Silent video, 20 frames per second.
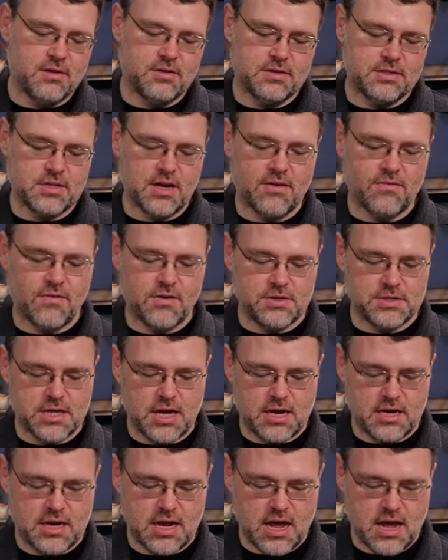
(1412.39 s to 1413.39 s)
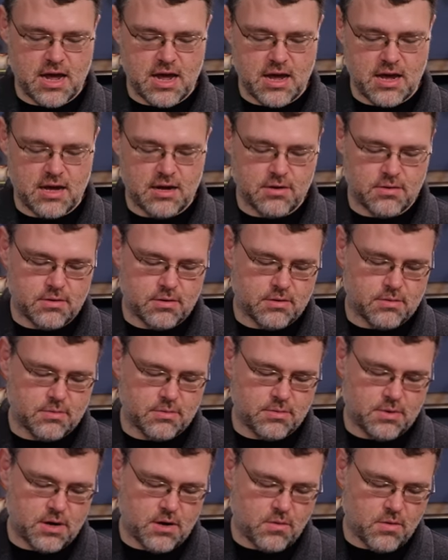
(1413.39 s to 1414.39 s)
software's out of date or
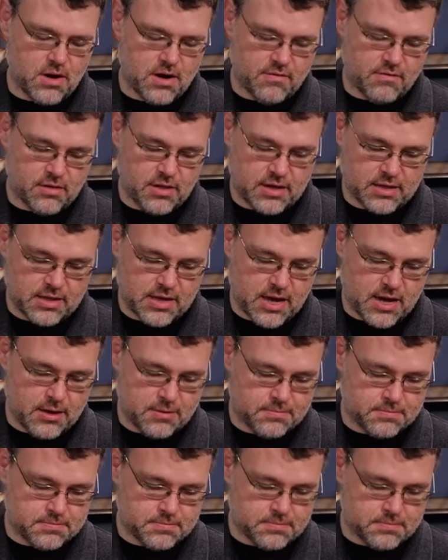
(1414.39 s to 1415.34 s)
you know whatever like that.